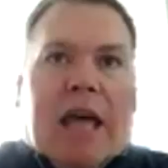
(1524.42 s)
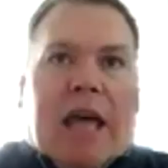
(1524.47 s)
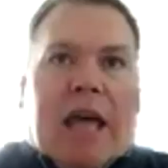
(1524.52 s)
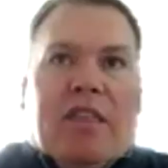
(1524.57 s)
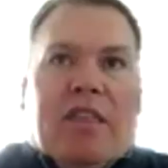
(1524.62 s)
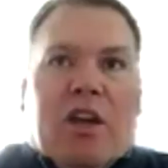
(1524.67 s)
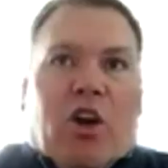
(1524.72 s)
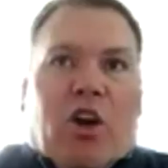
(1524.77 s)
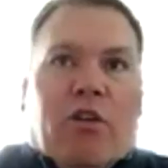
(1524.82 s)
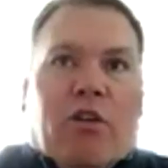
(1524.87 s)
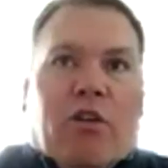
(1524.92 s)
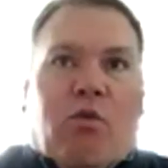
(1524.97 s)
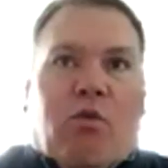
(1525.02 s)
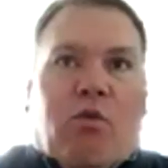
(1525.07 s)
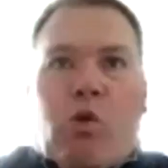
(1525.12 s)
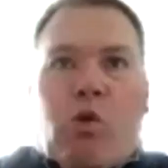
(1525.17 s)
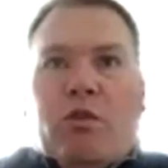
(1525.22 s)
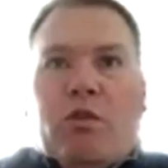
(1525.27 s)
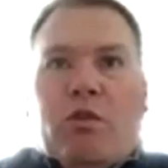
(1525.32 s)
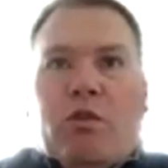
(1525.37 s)
I think all
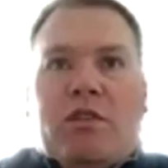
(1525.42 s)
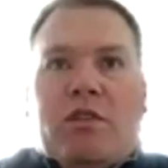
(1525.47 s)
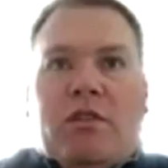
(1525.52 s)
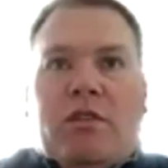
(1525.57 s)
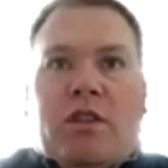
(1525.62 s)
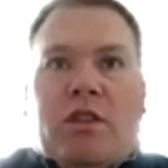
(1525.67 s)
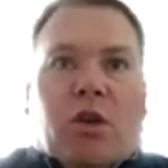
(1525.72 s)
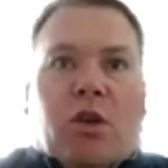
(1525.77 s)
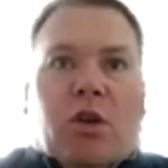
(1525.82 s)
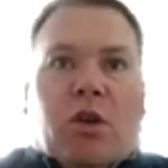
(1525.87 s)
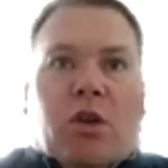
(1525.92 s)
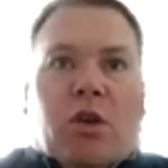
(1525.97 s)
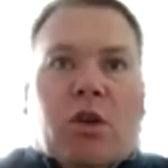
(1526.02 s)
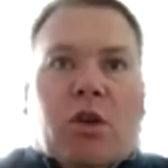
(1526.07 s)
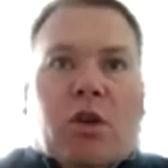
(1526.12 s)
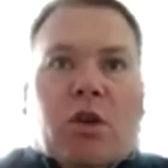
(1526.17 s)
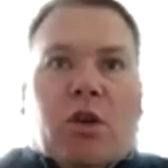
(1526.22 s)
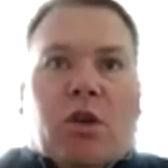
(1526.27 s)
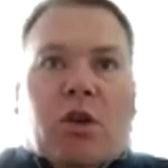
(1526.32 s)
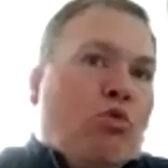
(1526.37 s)
four of those
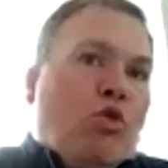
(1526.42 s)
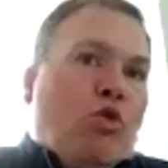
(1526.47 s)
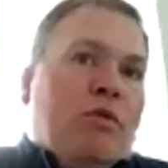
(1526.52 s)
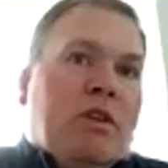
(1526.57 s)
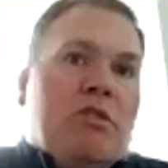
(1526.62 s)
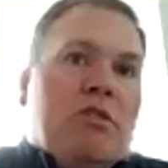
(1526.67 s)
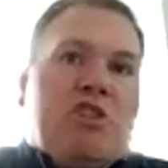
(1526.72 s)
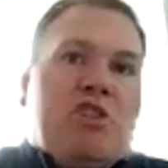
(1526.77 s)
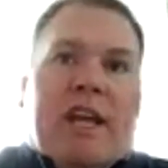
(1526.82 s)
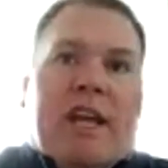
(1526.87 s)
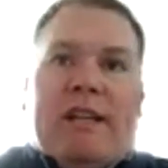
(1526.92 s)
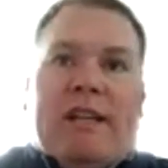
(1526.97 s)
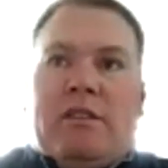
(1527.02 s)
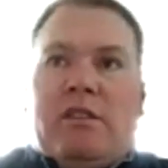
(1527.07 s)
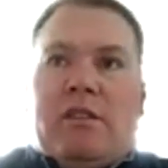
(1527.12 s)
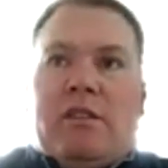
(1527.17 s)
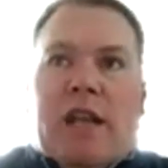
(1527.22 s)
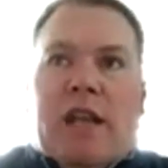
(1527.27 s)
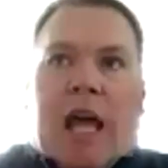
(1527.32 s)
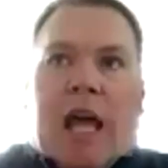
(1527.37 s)
guys improved their
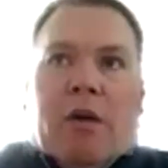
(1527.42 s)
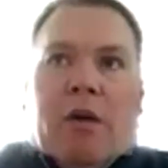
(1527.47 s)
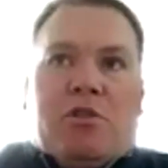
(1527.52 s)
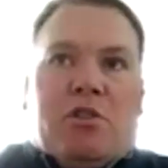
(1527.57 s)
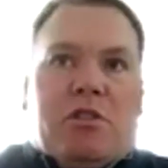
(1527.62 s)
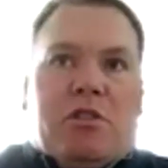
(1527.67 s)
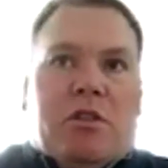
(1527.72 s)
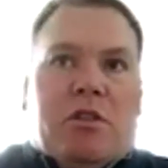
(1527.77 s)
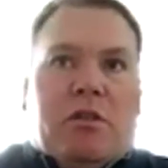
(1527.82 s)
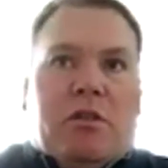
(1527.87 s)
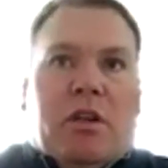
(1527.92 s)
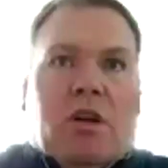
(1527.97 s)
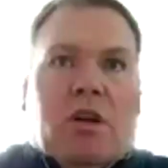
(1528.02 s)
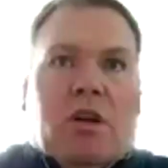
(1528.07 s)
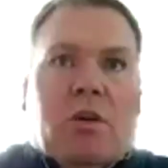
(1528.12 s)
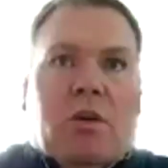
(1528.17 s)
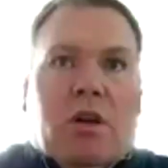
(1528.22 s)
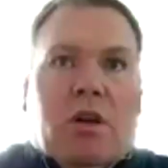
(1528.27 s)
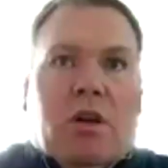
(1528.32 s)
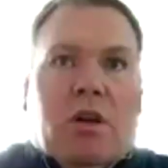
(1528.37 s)
chances. And now it's just, you
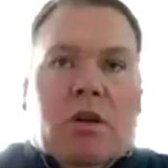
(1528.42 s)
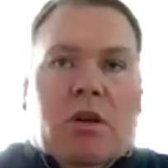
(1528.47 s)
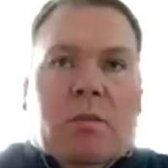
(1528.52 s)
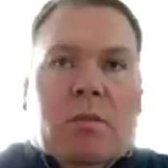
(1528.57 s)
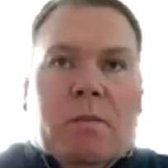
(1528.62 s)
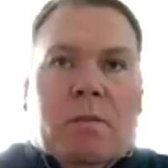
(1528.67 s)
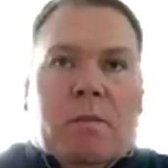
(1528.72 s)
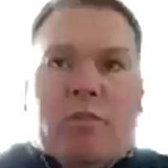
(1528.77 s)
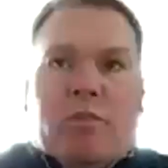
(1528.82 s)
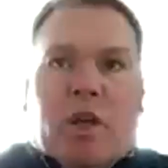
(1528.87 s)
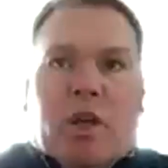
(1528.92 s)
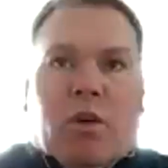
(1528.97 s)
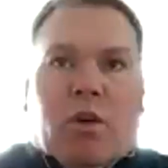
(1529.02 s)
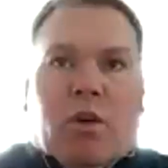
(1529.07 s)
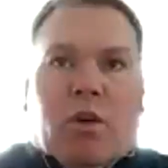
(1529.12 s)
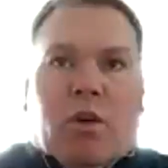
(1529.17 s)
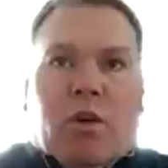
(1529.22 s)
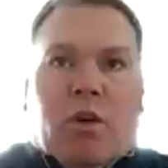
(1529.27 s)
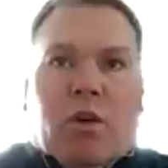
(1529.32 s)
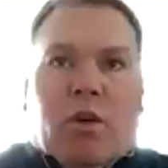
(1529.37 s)
know,
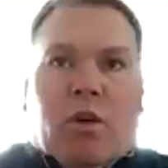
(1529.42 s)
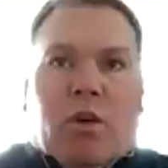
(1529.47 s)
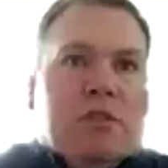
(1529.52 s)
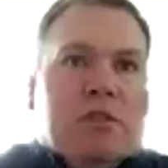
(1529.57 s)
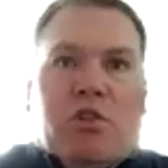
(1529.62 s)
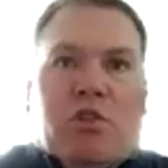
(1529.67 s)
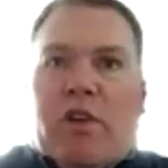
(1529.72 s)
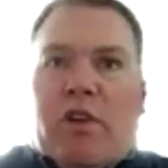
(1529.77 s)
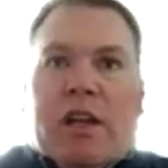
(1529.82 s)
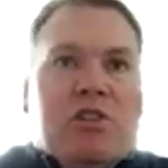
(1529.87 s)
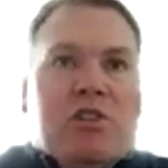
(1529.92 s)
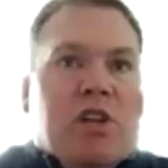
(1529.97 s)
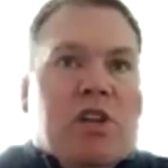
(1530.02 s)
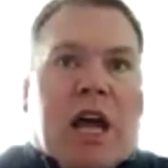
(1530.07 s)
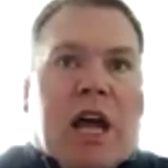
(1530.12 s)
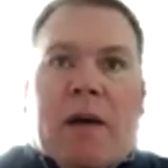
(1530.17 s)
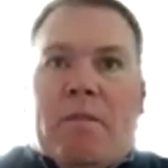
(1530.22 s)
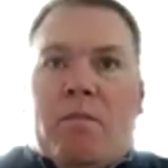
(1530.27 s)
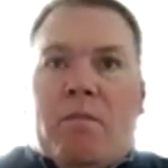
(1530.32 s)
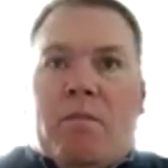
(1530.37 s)
Coach Brown does a great
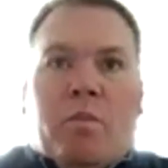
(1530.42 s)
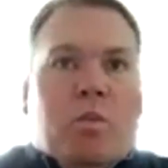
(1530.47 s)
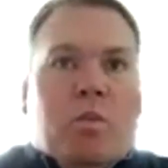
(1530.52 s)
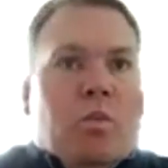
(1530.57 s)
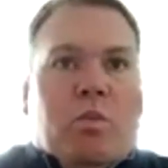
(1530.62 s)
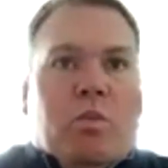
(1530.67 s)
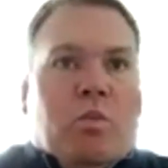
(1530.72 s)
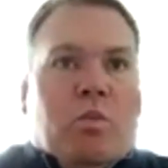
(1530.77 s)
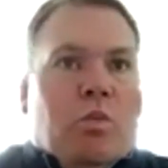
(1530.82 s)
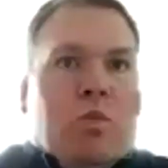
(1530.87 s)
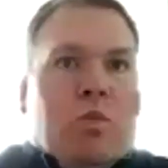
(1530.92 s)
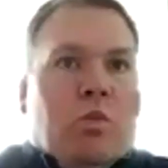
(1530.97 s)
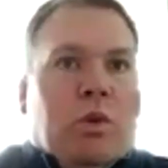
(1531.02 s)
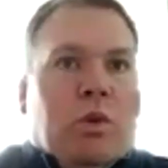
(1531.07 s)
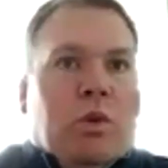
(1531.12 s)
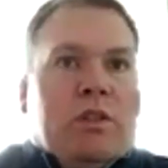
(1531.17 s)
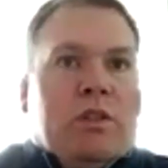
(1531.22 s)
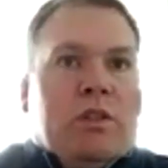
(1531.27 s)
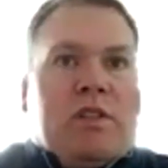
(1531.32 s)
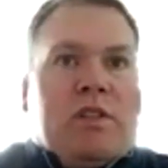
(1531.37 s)
job
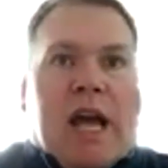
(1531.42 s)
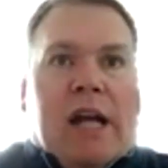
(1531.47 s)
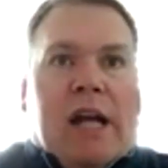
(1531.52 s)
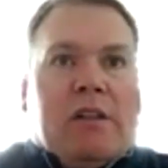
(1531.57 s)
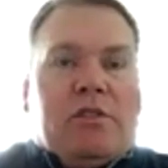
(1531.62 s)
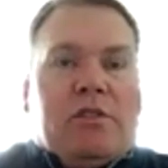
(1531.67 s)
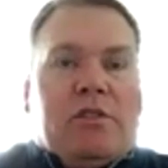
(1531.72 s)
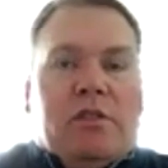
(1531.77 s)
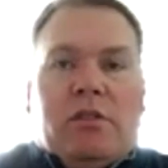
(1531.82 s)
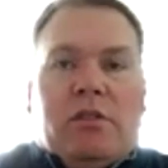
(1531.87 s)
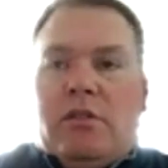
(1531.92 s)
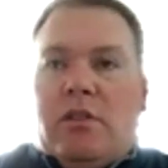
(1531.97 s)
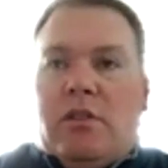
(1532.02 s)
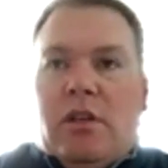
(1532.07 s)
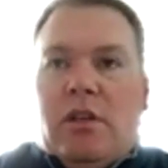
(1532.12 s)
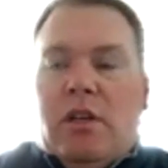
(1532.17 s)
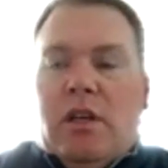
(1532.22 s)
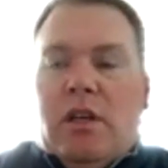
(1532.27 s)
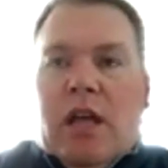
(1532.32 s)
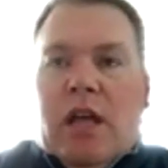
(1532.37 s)
with the scouts. And
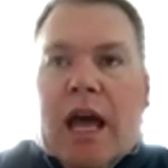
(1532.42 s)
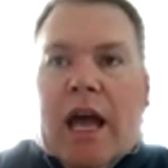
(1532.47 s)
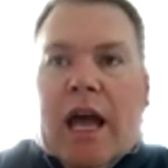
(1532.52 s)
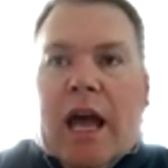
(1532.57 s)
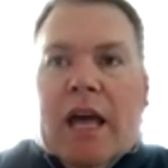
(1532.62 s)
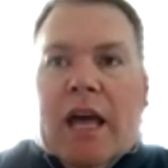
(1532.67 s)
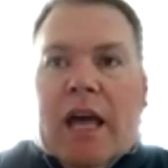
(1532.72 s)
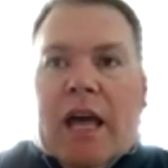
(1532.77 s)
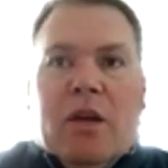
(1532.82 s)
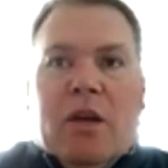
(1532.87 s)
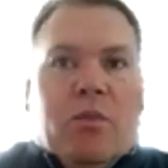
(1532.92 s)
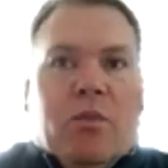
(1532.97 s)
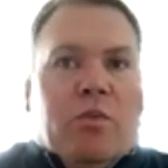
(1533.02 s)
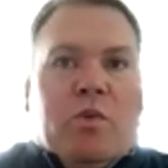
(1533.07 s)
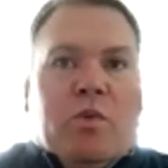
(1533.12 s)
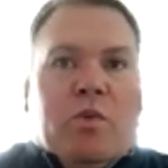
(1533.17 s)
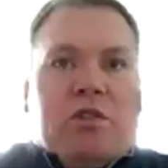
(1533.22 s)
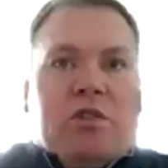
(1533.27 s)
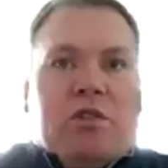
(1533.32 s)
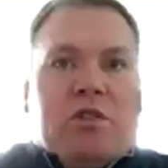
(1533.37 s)
I think
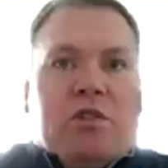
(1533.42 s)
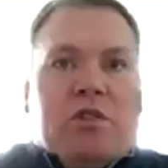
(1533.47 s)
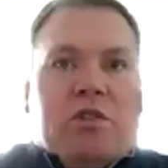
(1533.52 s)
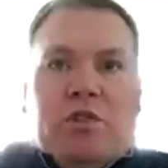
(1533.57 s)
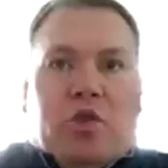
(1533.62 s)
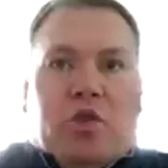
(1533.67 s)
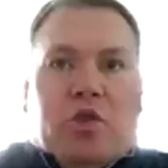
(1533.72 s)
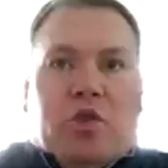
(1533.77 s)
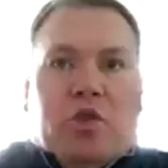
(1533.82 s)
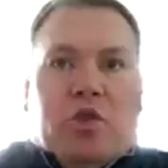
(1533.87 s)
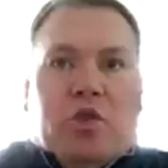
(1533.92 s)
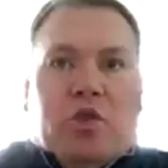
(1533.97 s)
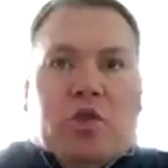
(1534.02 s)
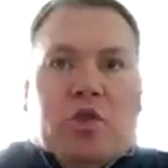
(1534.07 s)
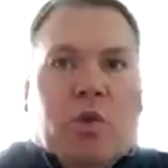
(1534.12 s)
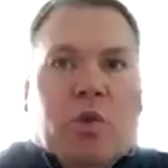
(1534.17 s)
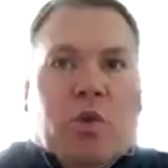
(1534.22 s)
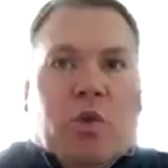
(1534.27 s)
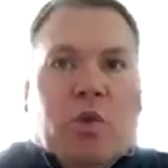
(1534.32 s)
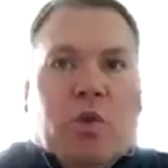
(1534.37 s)
we're just
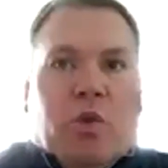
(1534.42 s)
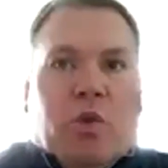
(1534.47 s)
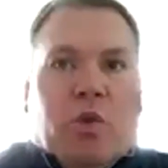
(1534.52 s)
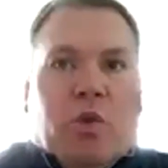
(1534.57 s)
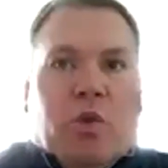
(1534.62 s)
doing it.